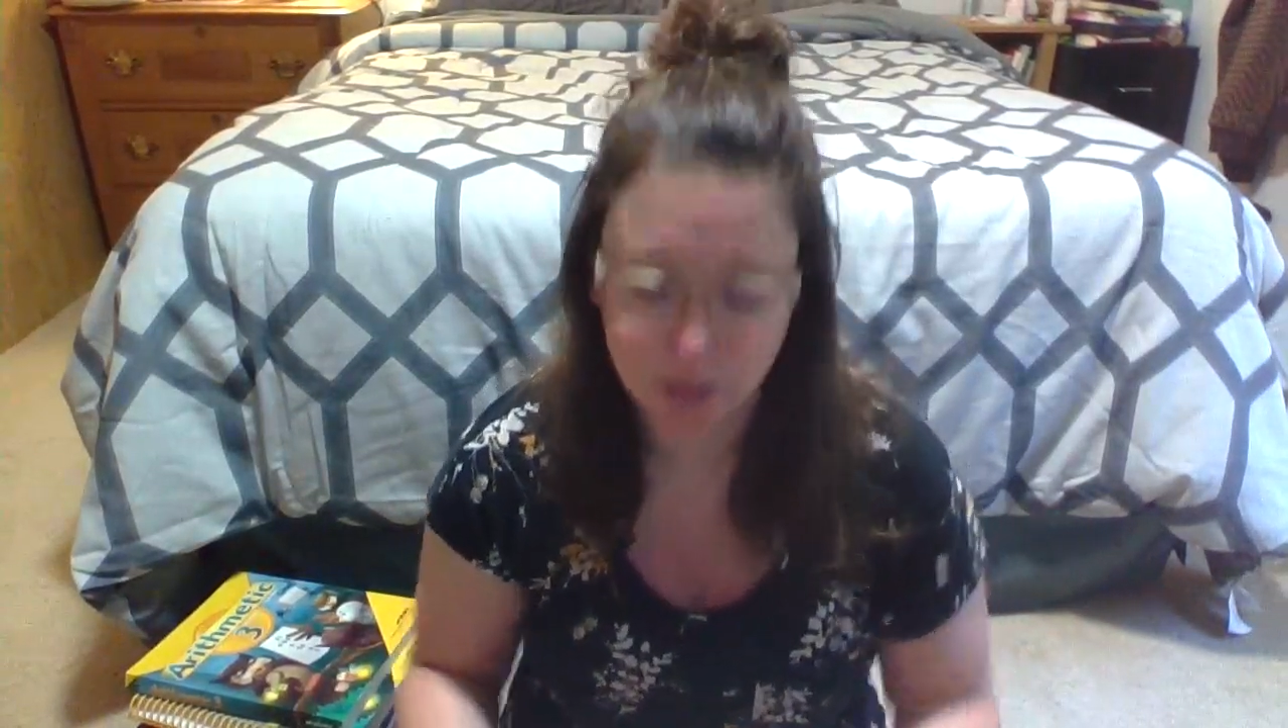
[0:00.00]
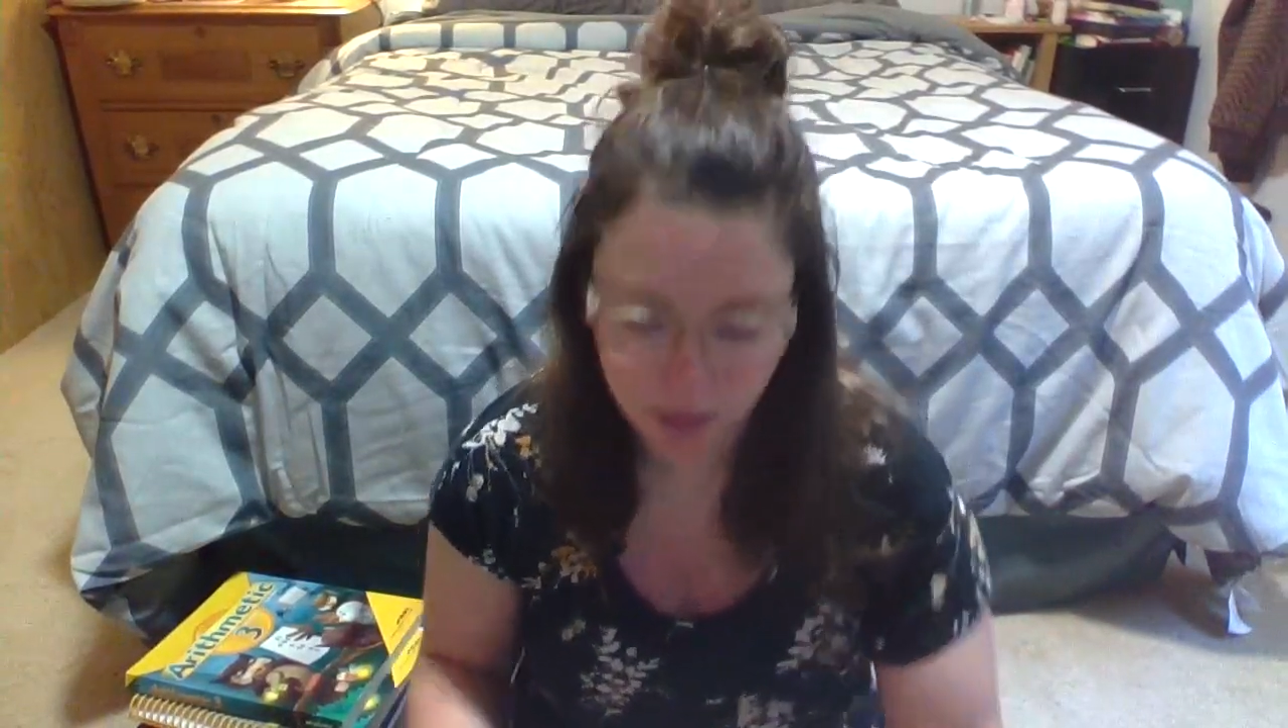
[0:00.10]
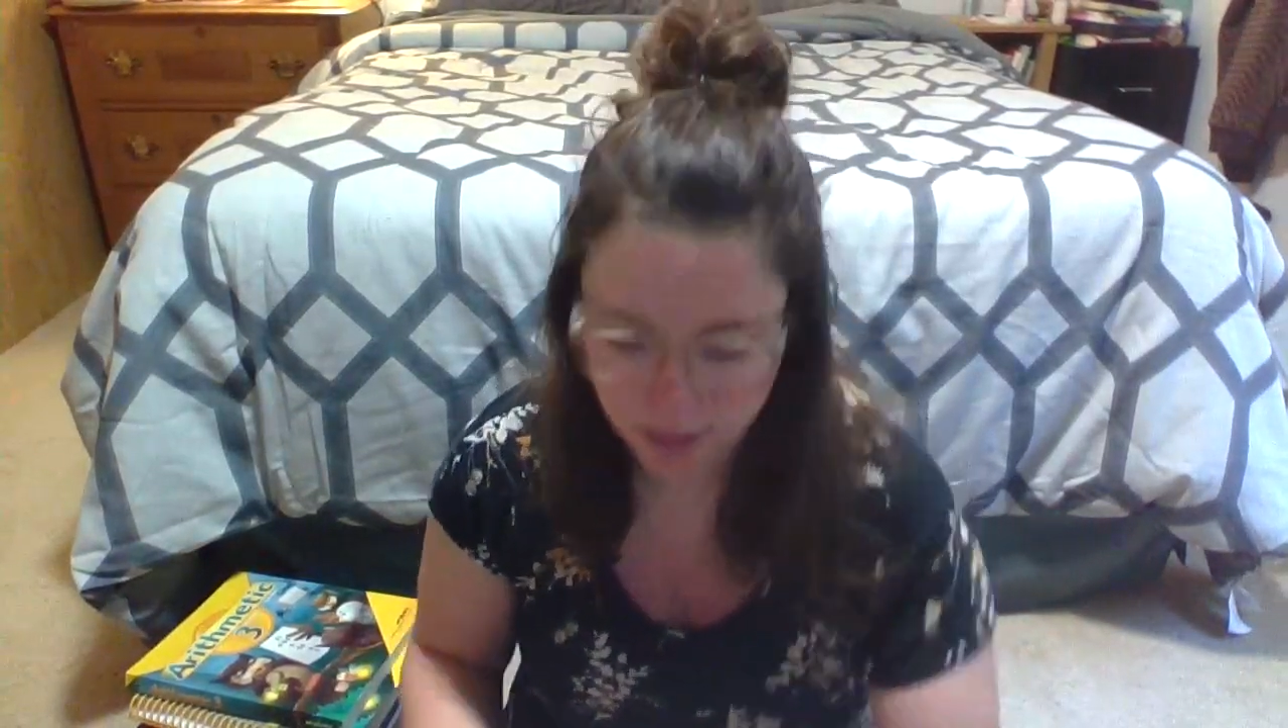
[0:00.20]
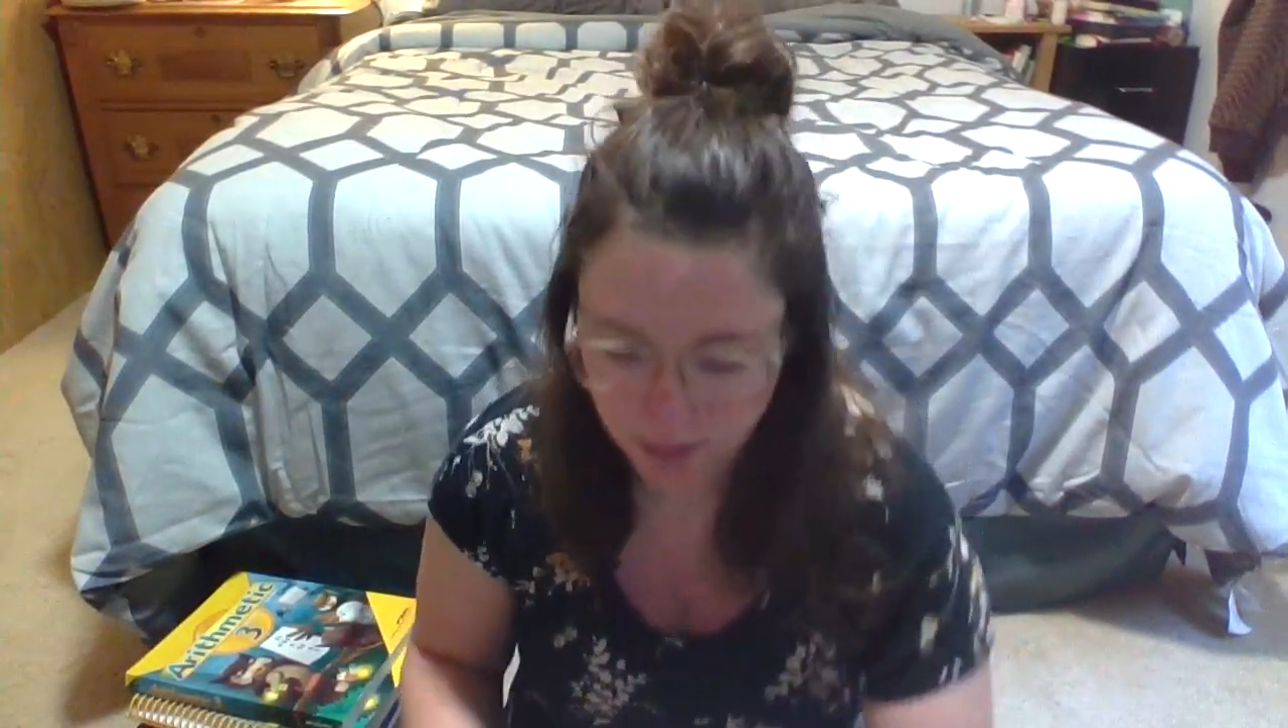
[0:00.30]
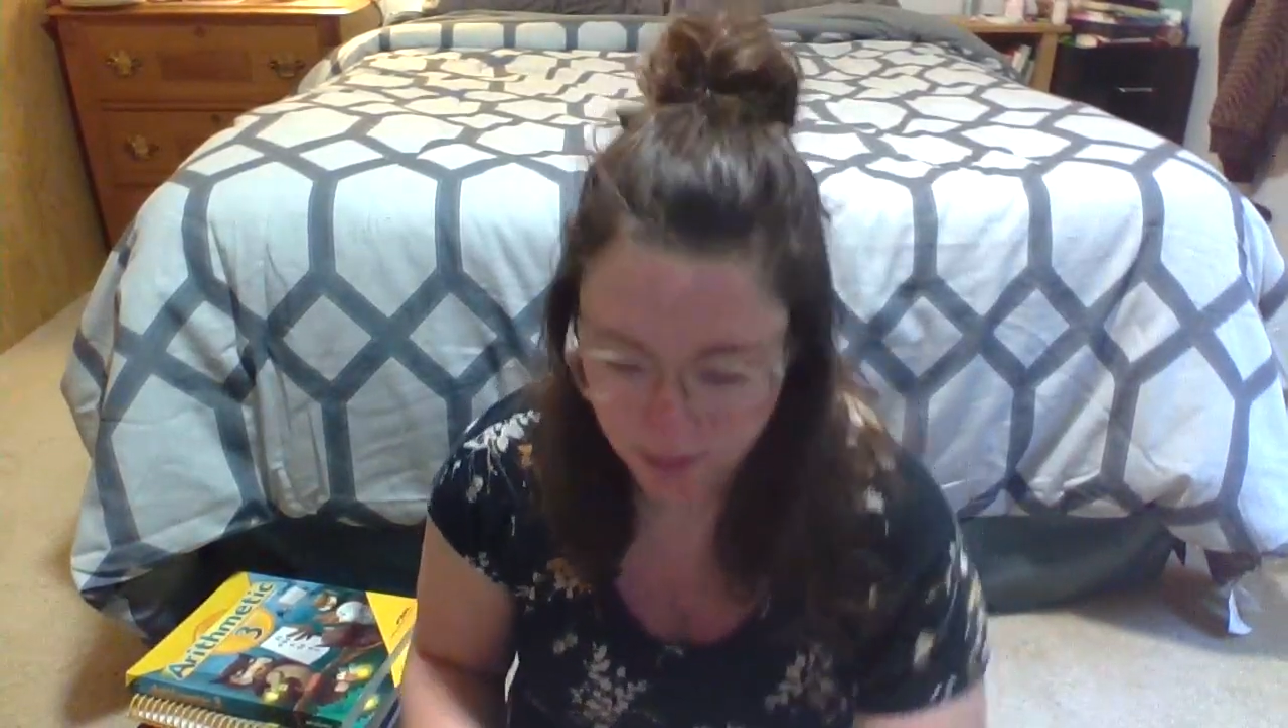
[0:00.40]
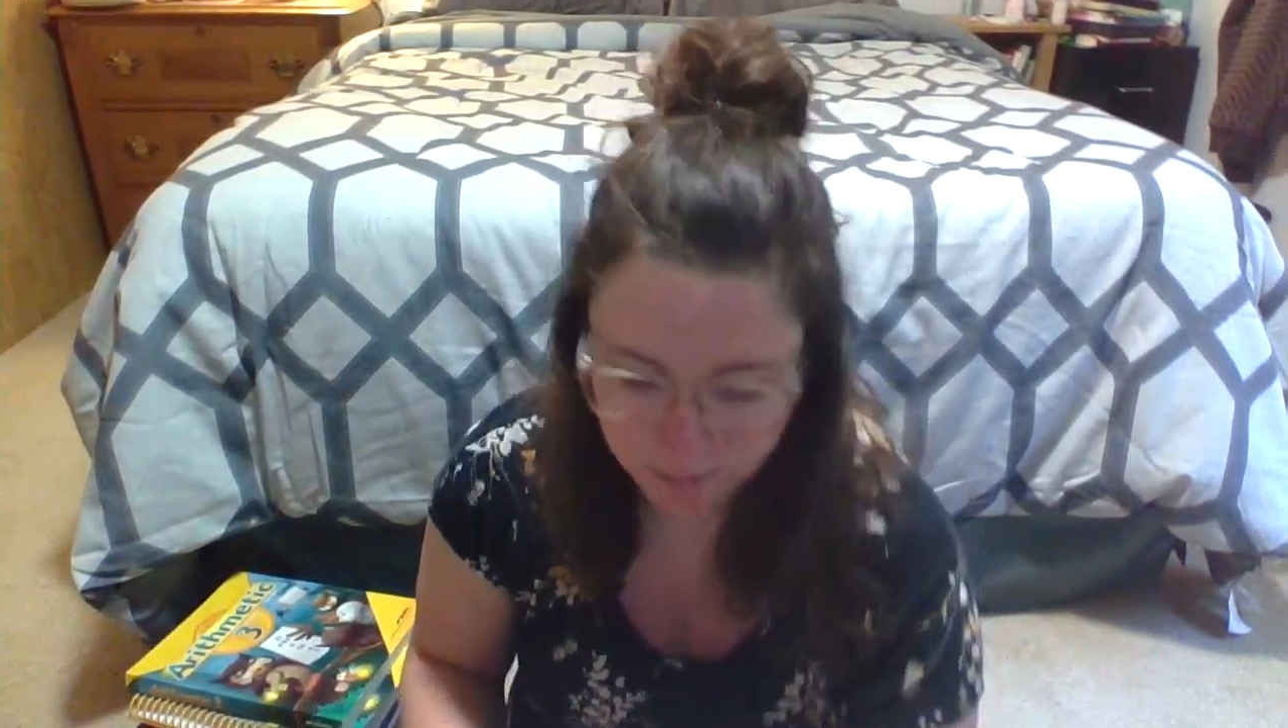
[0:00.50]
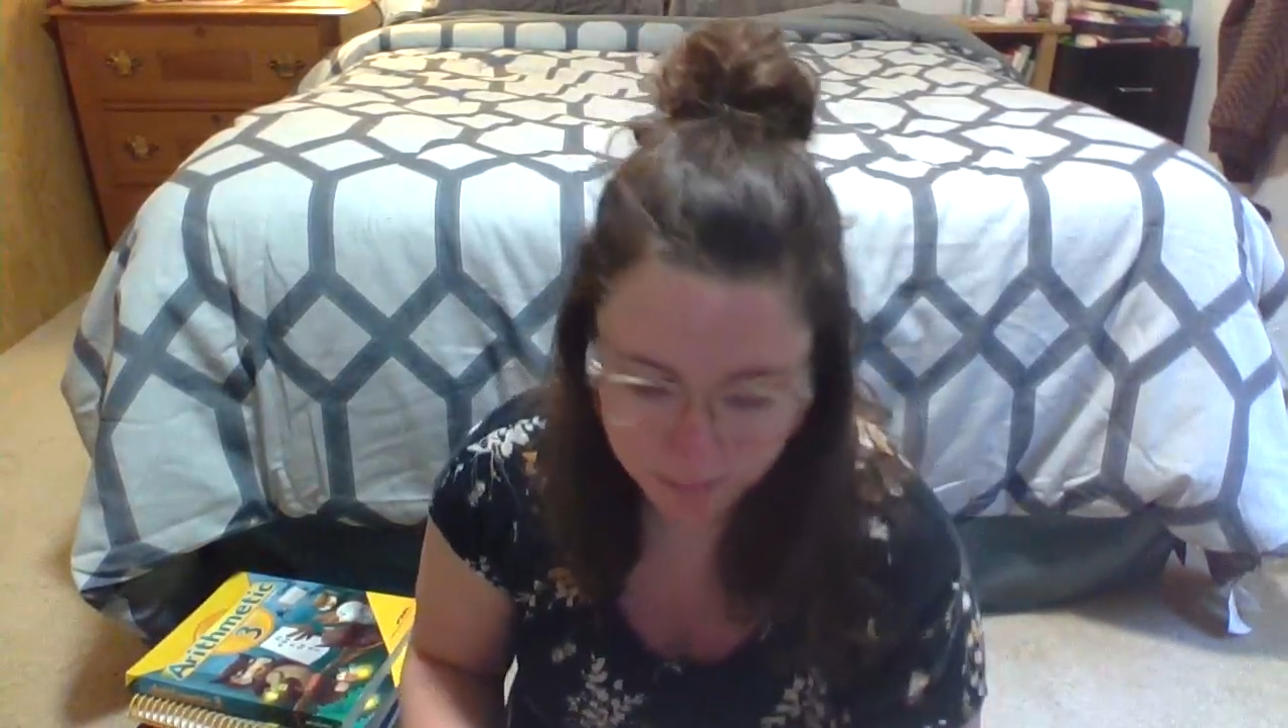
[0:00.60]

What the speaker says: graded it.